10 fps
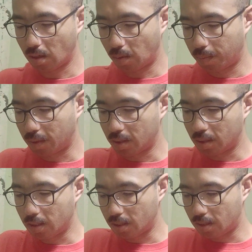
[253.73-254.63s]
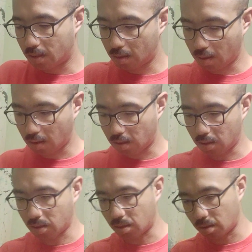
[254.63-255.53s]
open this
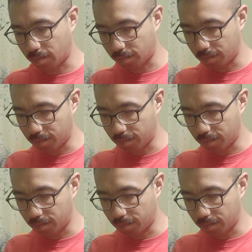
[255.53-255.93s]
up